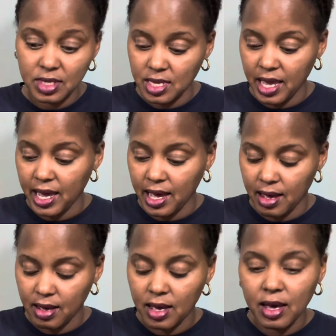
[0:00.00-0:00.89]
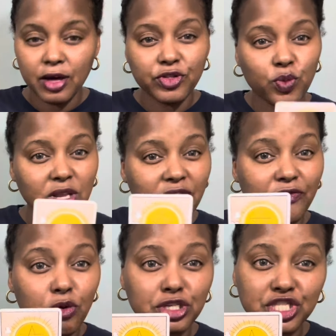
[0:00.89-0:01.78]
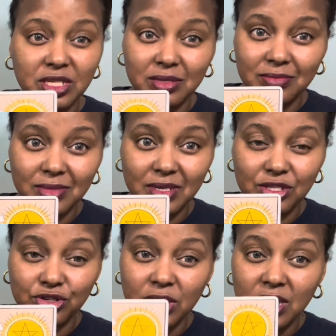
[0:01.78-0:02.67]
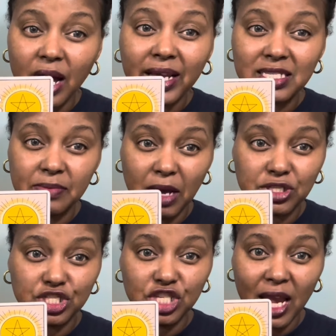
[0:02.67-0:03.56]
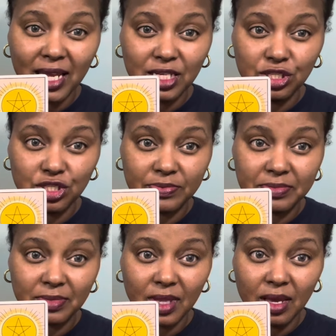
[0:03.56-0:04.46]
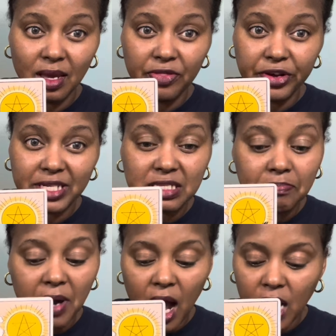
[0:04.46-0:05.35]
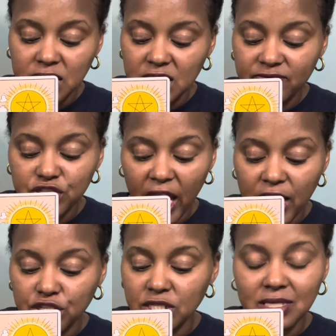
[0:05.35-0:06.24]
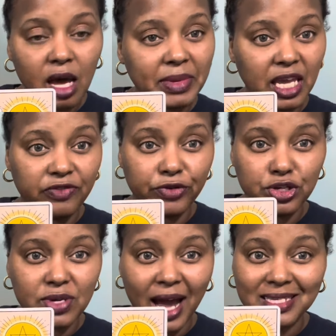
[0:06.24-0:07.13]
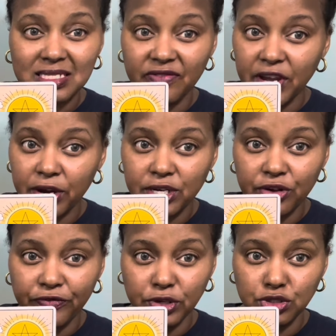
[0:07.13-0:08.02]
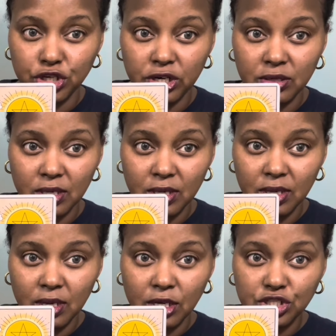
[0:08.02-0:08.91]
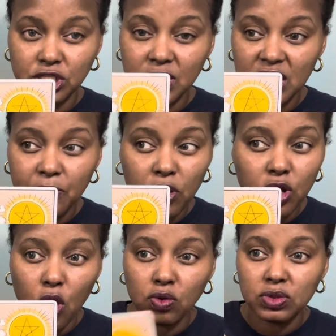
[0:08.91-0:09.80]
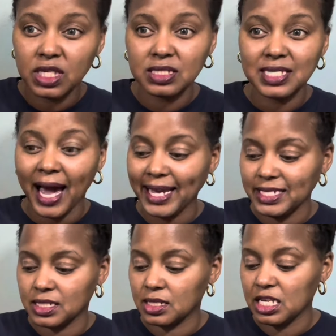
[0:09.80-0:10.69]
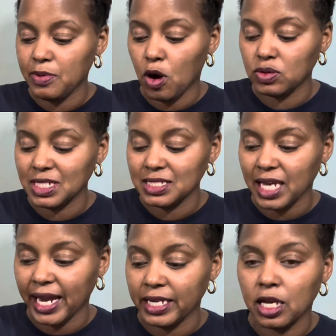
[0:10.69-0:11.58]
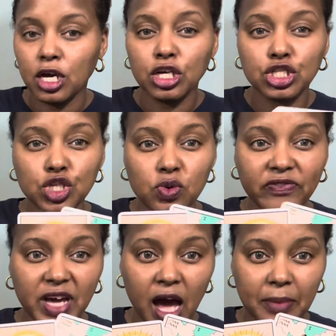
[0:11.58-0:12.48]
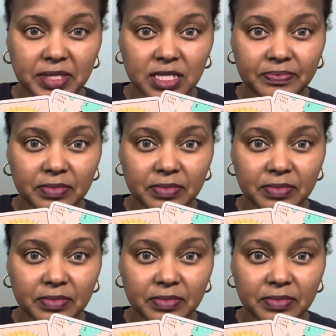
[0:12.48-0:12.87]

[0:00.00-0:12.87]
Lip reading: Yeah. The Wheel of Fortune. Your luck is about to change. There is some positive changes coming in for you guys in the very near future. Just keep on holding tight. Keep holding tight. Two of Cups.